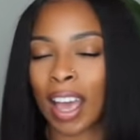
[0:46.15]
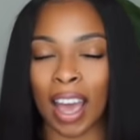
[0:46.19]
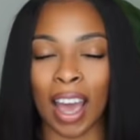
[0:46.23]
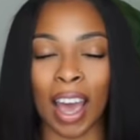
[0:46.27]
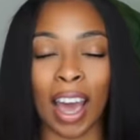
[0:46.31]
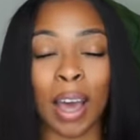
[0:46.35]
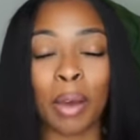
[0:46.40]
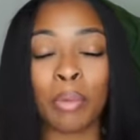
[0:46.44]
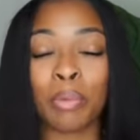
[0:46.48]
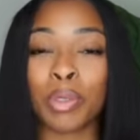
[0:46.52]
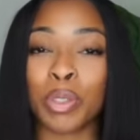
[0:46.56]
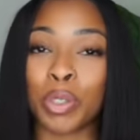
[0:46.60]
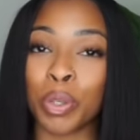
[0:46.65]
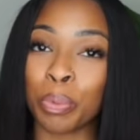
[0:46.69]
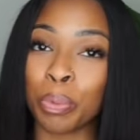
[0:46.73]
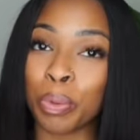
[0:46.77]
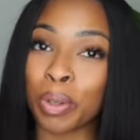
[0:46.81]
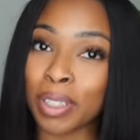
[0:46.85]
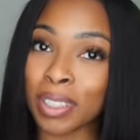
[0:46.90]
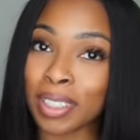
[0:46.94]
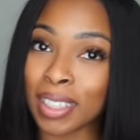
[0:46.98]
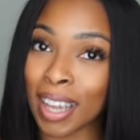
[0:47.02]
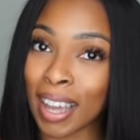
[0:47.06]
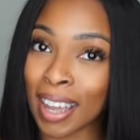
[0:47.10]
I'm super
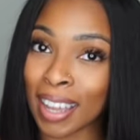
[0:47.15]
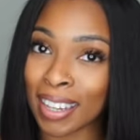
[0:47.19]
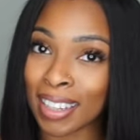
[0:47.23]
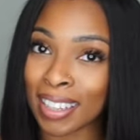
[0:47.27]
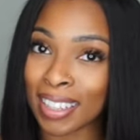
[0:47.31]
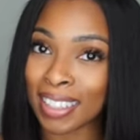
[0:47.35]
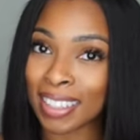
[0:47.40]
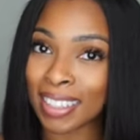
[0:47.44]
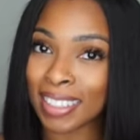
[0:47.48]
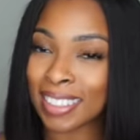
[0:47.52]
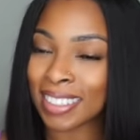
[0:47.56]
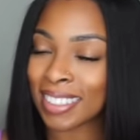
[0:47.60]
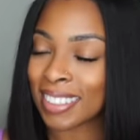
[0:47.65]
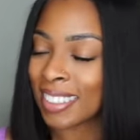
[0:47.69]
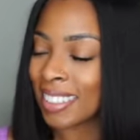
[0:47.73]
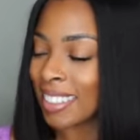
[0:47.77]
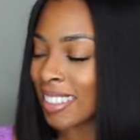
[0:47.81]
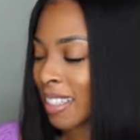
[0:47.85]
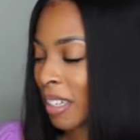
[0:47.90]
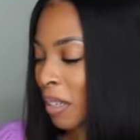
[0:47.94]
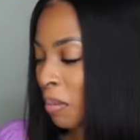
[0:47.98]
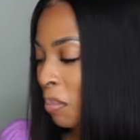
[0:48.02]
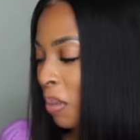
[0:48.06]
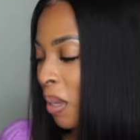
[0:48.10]
excited
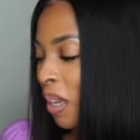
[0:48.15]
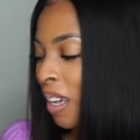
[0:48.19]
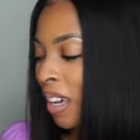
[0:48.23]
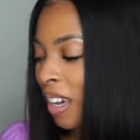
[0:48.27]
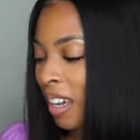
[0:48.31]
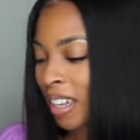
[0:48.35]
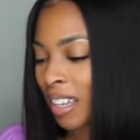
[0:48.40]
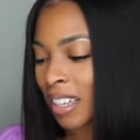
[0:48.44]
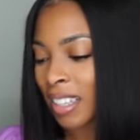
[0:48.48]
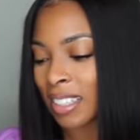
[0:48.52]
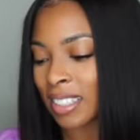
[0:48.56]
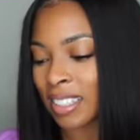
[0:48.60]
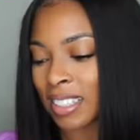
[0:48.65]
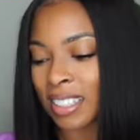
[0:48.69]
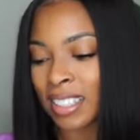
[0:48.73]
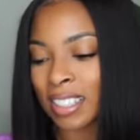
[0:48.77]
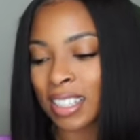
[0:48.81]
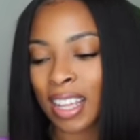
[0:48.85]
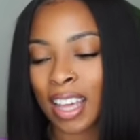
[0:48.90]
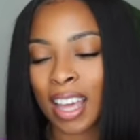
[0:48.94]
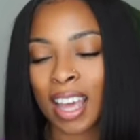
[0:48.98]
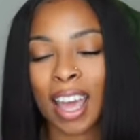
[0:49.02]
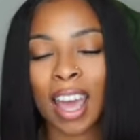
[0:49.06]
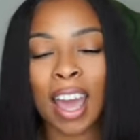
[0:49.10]
because
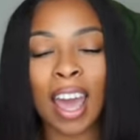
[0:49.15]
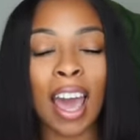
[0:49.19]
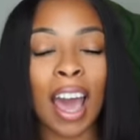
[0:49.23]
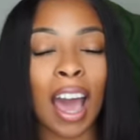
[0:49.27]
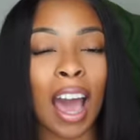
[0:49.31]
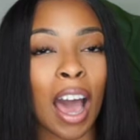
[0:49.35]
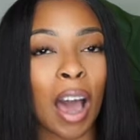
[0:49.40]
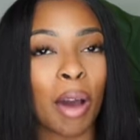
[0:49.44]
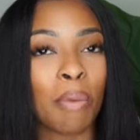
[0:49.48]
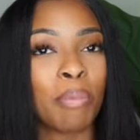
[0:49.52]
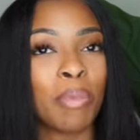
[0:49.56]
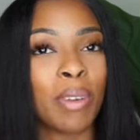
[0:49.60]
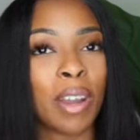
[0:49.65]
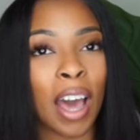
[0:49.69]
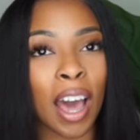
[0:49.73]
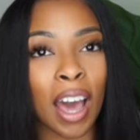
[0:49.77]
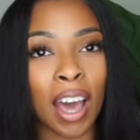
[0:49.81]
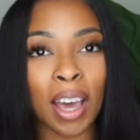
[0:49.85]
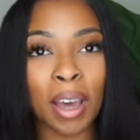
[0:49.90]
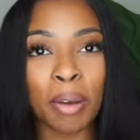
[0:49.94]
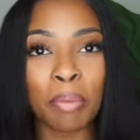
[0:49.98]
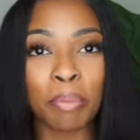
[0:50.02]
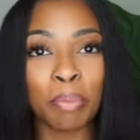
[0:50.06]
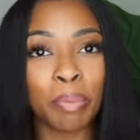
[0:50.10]
I'm
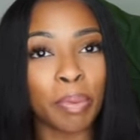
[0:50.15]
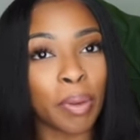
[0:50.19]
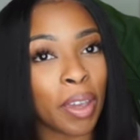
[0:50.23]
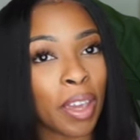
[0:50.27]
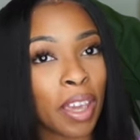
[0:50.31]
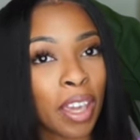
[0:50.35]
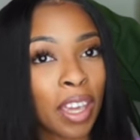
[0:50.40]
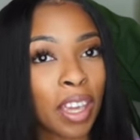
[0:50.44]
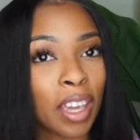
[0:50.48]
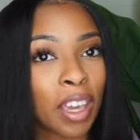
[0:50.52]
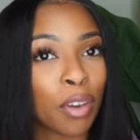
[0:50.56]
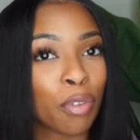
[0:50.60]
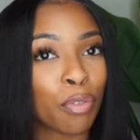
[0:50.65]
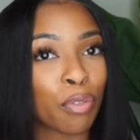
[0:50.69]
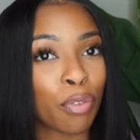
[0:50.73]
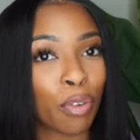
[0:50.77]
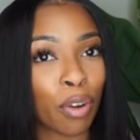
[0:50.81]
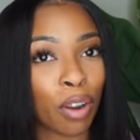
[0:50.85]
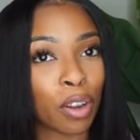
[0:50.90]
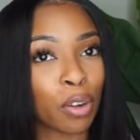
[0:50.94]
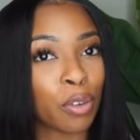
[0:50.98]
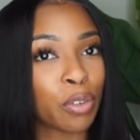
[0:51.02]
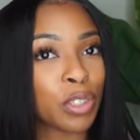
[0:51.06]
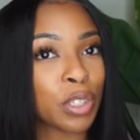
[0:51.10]
not a big
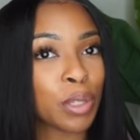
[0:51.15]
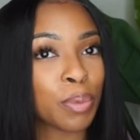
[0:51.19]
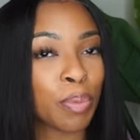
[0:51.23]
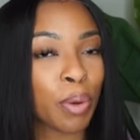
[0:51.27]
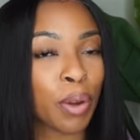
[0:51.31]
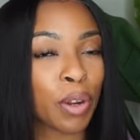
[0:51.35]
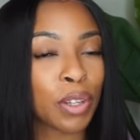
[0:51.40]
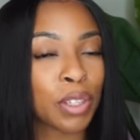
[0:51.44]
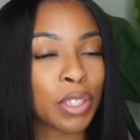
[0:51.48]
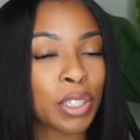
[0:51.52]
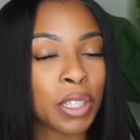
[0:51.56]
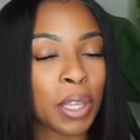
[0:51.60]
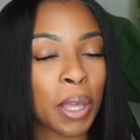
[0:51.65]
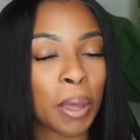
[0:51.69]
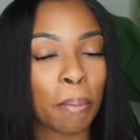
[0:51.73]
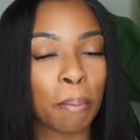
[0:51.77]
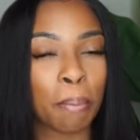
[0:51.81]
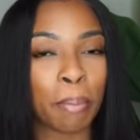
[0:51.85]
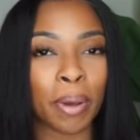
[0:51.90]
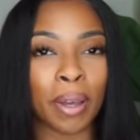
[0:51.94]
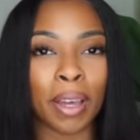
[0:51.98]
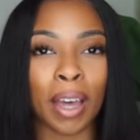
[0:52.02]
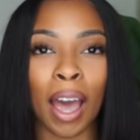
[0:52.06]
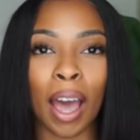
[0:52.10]
fragrance person,
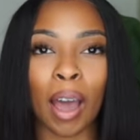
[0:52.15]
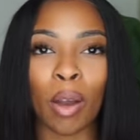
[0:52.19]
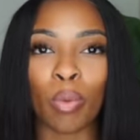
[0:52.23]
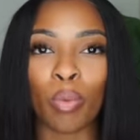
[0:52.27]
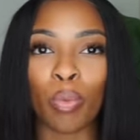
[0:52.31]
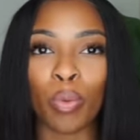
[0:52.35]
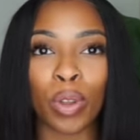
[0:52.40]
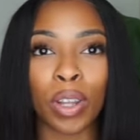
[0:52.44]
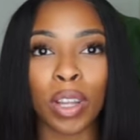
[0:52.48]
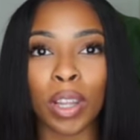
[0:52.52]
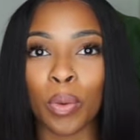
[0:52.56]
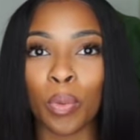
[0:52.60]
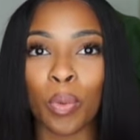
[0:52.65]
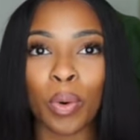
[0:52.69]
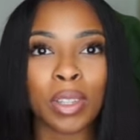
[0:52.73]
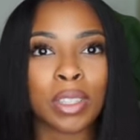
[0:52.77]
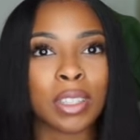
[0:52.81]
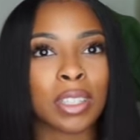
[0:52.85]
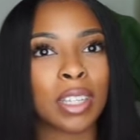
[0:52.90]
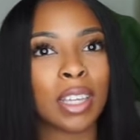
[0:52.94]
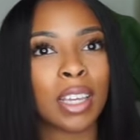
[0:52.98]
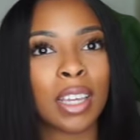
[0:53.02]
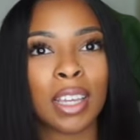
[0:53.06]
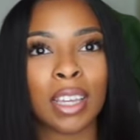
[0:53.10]
but I really want
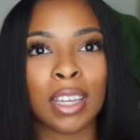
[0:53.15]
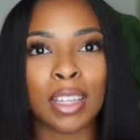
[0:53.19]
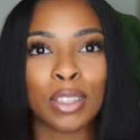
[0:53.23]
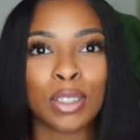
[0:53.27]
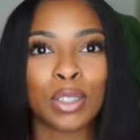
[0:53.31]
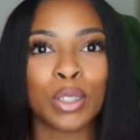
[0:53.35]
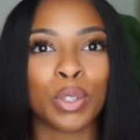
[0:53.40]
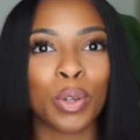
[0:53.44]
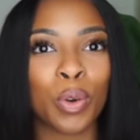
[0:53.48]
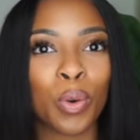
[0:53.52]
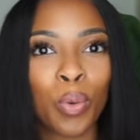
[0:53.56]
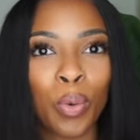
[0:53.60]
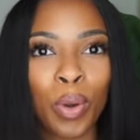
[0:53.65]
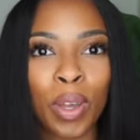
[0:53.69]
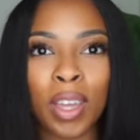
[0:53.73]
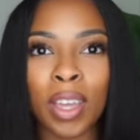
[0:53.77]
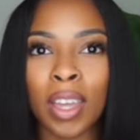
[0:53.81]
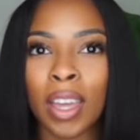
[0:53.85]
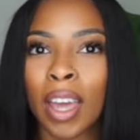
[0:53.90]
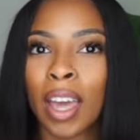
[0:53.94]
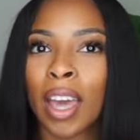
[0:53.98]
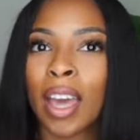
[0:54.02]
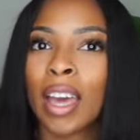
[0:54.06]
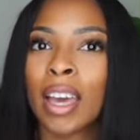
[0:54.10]
to get into
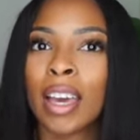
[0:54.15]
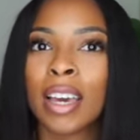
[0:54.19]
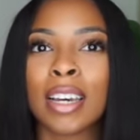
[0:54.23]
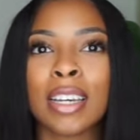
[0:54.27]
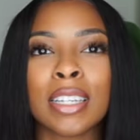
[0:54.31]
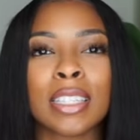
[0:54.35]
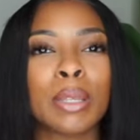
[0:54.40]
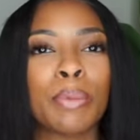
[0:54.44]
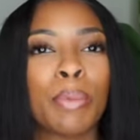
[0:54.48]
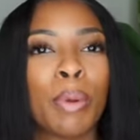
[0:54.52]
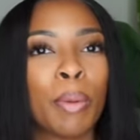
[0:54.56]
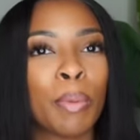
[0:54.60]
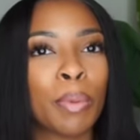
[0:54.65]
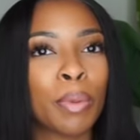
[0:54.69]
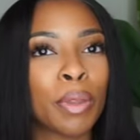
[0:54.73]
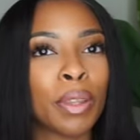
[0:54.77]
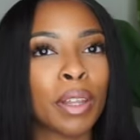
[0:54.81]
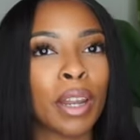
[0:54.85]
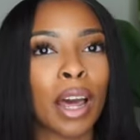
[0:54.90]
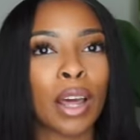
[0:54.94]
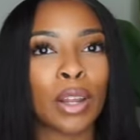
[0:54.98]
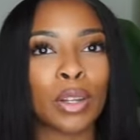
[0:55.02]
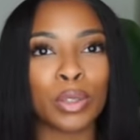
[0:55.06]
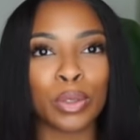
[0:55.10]
it because the people
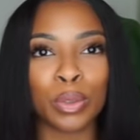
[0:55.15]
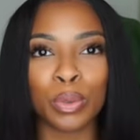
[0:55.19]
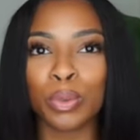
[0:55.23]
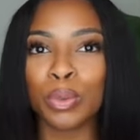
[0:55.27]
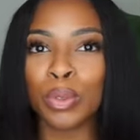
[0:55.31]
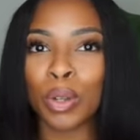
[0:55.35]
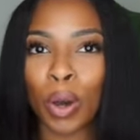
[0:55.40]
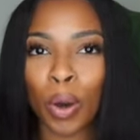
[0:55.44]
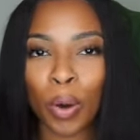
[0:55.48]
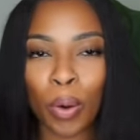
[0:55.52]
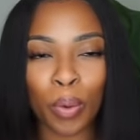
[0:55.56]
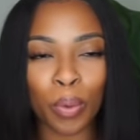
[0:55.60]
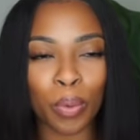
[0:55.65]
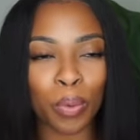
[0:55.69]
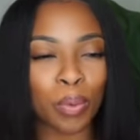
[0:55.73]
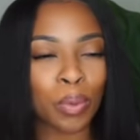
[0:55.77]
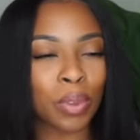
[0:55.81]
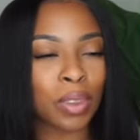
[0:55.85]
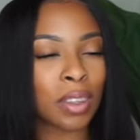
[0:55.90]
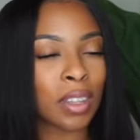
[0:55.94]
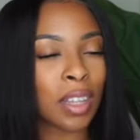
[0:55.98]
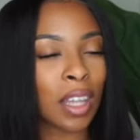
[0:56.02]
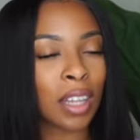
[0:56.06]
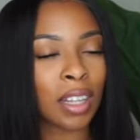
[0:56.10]
that I do know
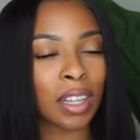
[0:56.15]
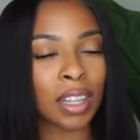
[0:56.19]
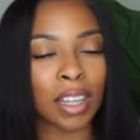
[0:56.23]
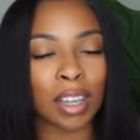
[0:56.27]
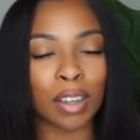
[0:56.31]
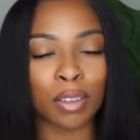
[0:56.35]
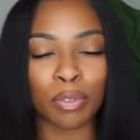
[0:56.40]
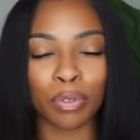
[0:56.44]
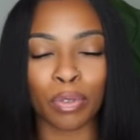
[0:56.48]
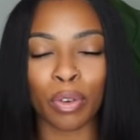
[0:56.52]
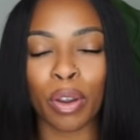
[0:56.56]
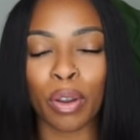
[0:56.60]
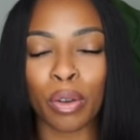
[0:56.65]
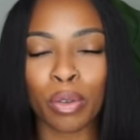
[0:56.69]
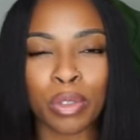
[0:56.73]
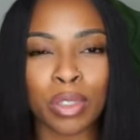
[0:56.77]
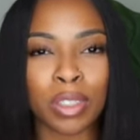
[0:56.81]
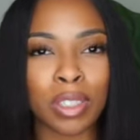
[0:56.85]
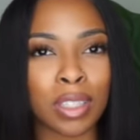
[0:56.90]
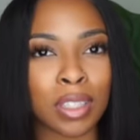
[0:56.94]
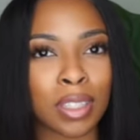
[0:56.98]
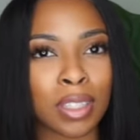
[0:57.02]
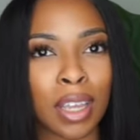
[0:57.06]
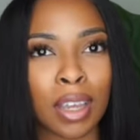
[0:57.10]
that love
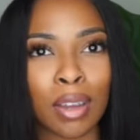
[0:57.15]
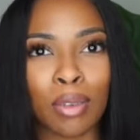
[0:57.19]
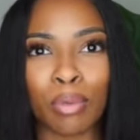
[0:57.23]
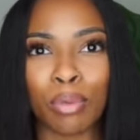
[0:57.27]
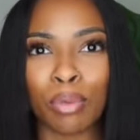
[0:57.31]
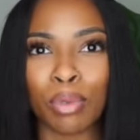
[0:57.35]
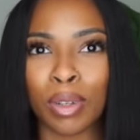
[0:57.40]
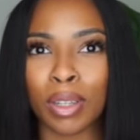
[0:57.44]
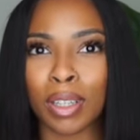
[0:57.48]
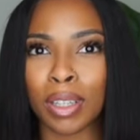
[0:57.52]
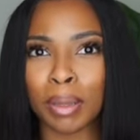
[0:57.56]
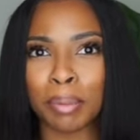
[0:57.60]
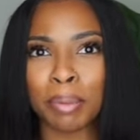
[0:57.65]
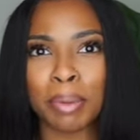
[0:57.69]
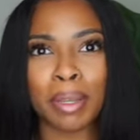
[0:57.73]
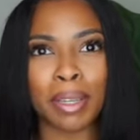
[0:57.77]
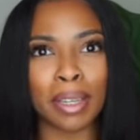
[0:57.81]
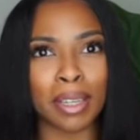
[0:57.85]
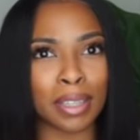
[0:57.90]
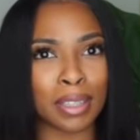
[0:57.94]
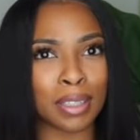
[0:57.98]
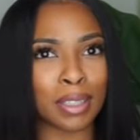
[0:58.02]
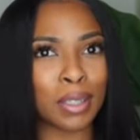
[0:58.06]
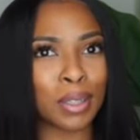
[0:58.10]
fragrances, they really
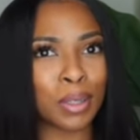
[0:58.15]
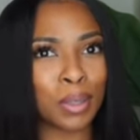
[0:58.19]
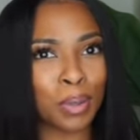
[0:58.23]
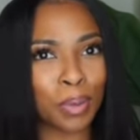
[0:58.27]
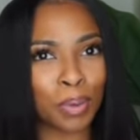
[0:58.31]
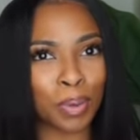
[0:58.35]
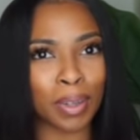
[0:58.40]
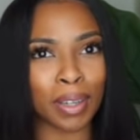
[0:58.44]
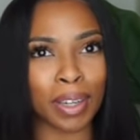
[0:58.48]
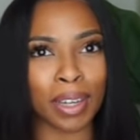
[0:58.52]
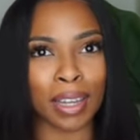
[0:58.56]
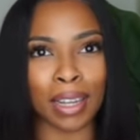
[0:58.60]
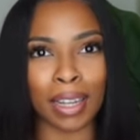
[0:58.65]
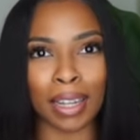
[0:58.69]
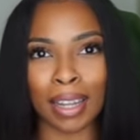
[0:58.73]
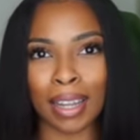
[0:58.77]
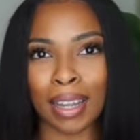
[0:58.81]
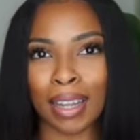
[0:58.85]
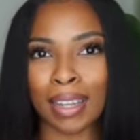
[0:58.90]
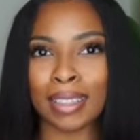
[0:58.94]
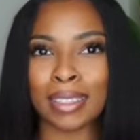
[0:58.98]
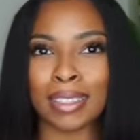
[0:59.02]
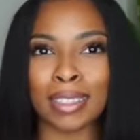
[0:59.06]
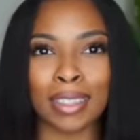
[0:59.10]
be into it,
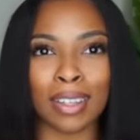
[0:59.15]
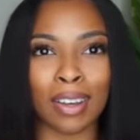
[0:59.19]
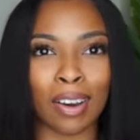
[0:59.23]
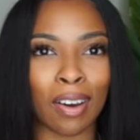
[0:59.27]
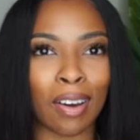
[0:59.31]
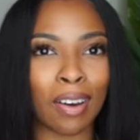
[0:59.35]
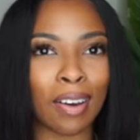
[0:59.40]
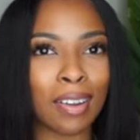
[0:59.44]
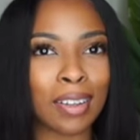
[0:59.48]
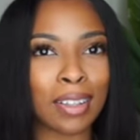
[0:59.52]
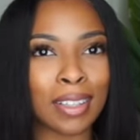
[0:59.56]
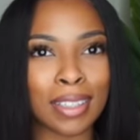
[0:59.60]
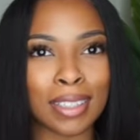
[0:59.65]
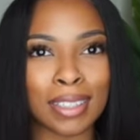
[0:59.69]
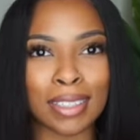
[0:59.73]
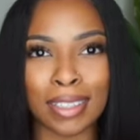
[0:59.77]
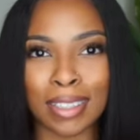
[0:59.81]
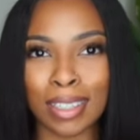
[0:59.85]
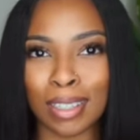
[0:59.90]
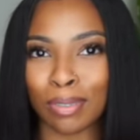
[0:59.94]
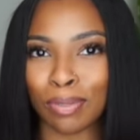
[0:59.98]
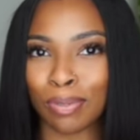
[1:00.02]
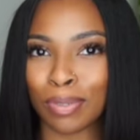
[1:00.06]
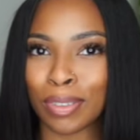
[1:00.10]
collecting all these
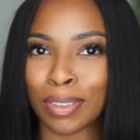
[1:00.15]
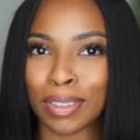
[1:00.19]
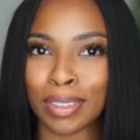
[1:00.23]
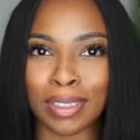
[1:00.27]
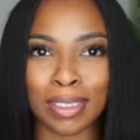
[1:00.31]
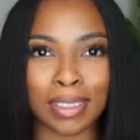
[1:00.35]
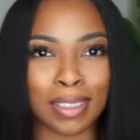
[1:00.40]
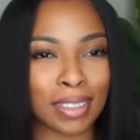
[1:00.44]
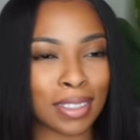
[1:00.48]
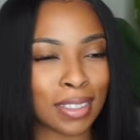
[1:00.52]
different.